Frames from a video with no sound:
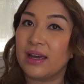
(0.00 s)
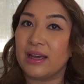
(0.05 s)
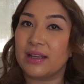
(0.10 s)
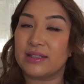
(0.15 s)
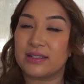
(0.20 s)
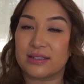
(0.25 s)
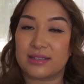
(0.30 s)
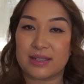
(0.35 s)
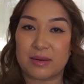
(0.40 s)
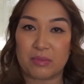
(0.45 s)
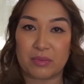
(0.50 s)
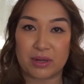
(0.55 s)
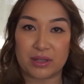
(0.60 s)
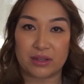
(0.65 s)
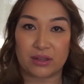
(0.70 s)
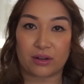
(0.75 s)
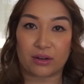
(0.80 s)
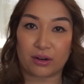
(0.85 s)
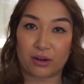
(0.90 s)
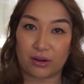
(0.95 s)
to separate the
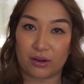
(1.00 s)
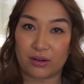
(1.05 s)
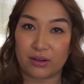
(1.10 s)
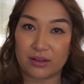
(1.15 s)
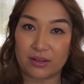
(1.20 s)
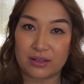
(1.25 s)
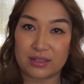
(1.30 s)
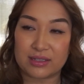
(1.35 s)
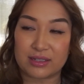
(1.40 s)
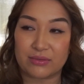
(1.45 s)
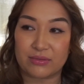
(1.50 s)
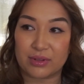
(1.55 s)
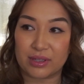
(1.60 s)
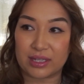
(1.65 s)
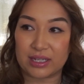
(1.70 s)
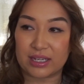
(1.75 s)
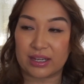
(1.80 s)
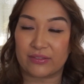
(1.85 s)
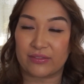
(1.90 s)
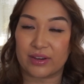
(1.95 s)
curls and really
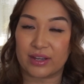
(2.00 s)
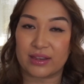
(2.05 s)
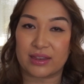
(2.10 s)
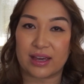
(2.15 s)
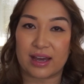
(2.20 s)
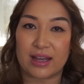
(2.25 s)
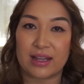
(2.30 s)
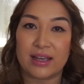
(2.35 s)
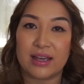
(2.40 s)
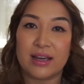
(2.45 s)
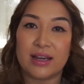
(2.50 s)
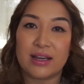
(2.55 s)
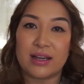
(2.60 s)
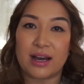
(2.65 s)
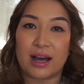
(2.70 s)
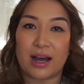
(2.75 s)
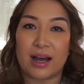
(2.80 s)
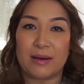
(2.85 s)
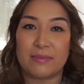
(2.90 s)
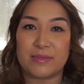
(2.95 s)
give it that
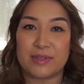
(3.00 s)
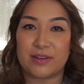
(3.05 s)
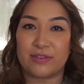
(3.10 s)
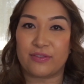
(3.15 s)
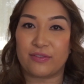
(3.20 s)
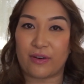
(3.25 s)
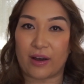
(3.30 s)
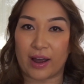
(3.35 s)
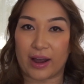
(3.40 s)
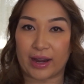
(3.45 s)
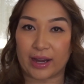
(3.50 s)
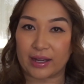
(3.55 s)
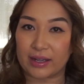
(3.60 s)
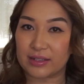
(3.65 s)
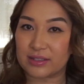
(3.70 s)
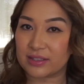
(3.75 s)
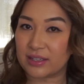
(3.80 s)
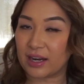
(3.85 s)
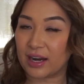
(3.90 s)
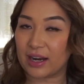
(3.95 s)

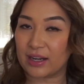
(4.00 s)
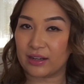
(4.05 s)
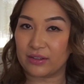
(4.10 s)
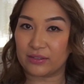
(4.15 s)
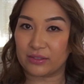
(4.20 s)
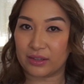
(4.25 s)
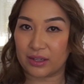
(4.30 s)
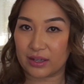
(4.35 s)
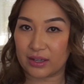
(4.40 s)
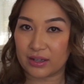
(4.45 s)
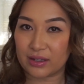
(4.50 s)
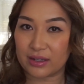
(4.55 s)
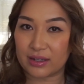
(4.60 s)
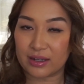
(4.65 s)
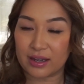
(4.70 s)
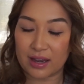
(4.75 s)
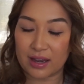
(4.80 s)
defined kind of look,